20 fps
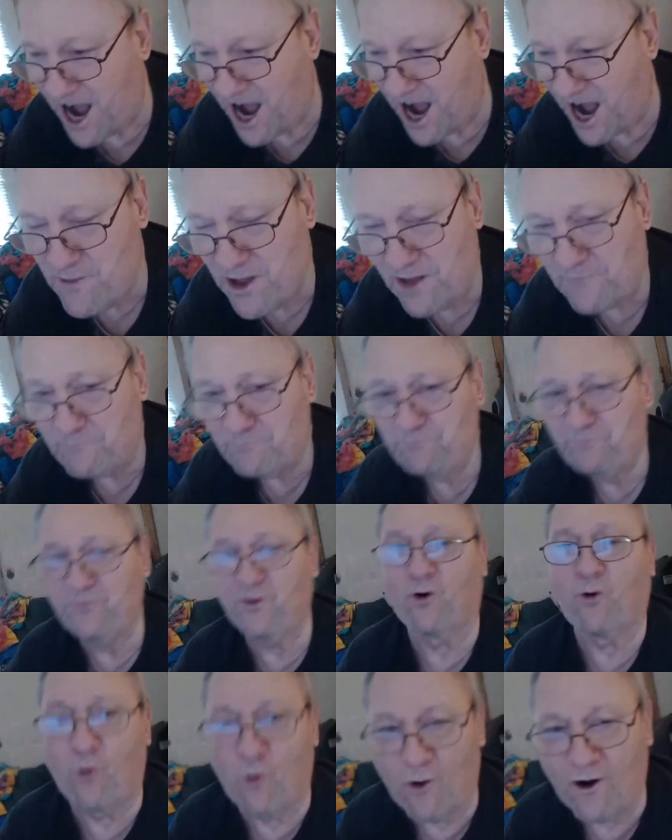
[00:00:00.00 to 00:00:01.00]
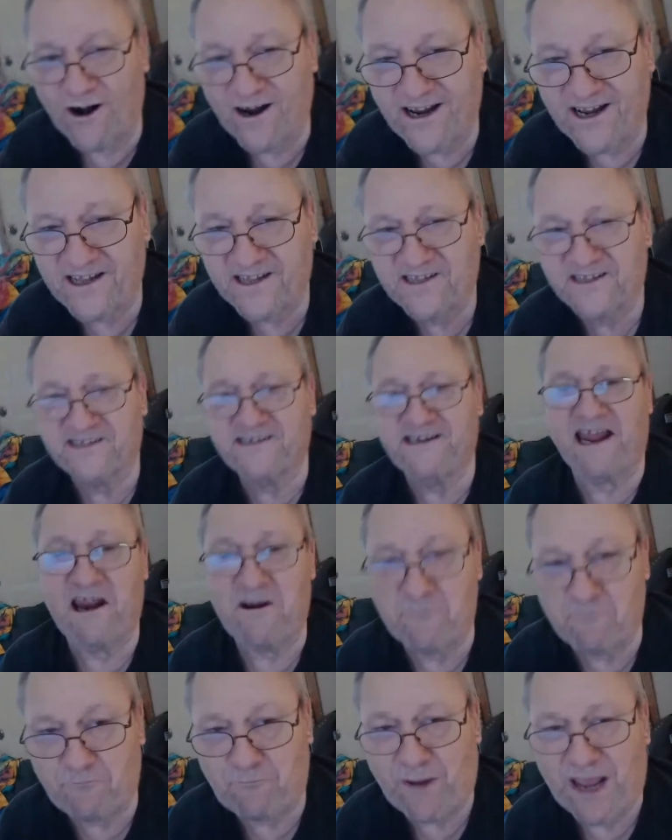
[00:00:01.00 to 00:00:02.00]
I'm a Oregon
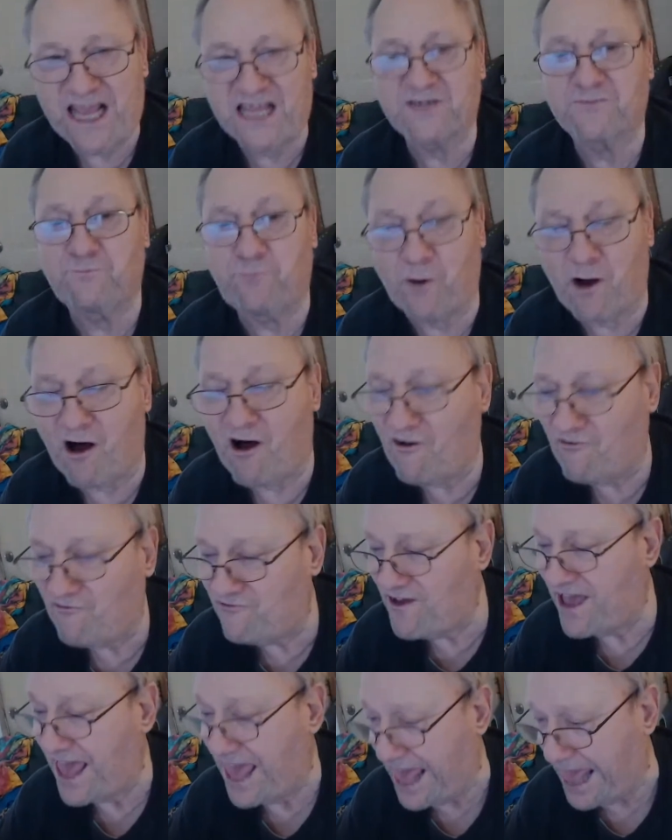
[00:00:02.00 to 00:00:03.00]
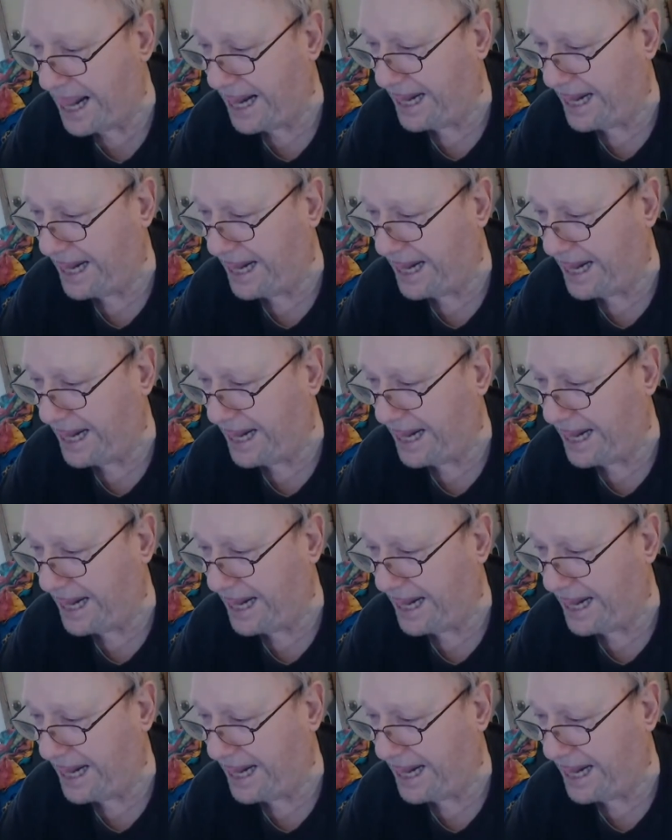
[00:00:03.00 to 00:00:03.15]
State baseball fan.